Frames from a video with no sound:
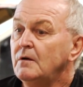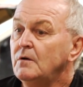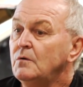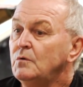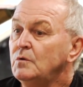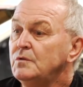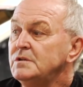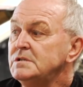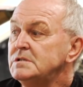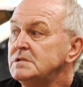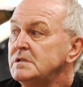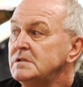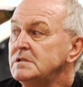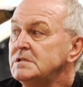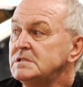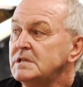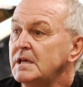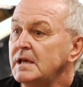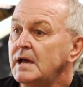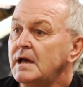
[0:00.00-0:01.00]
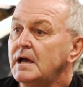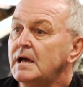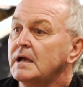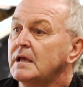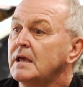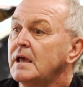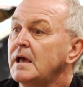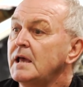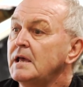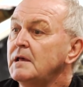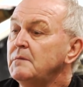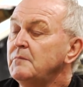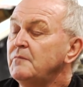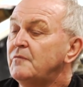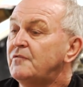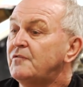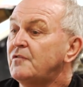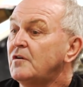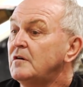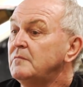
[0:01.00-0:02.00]
Well, this car came
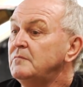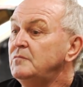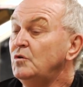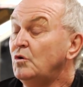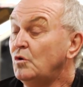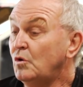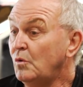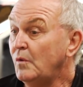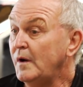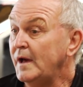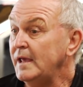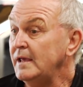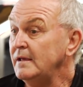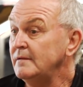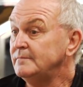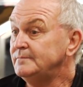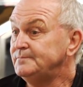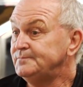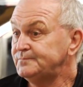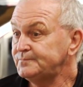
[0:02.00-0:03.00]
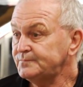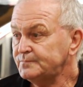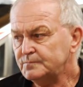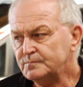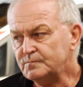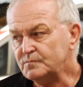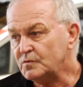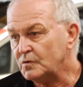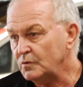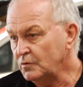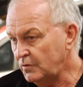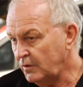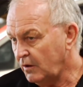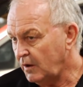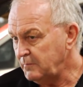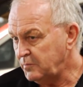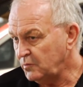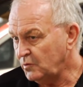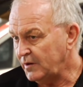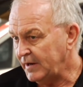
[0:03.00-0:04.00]
from Norway. Although I
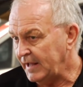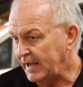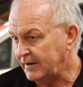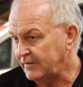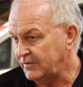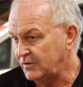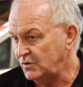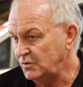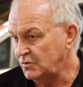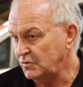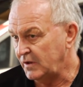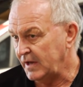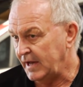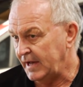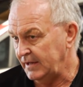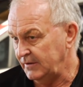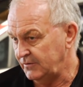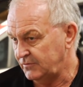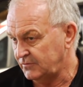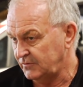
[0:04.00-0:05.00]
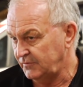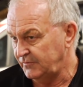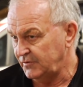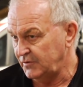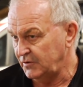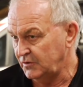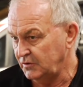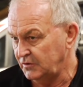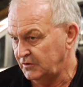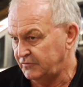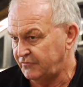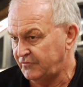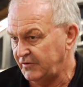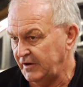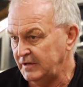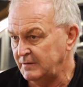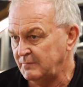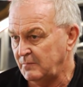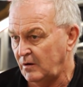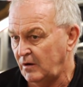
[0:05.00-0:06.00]
bought it out of the UK through a very good
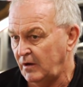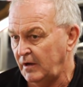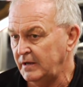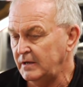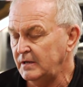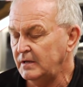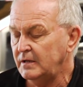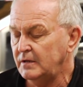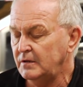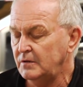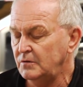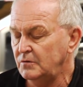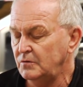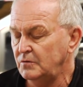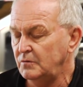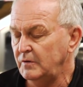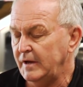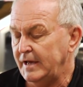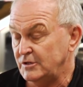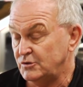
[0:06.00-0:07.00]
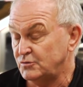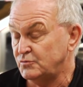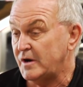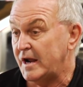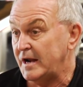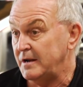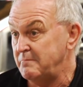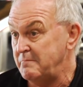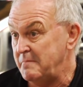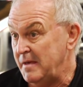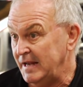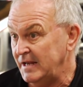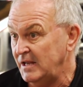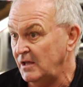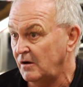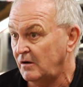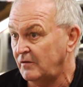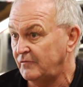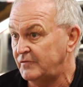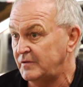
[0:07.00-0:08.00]
friend of mine who has run many
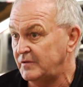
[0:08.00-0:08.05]
of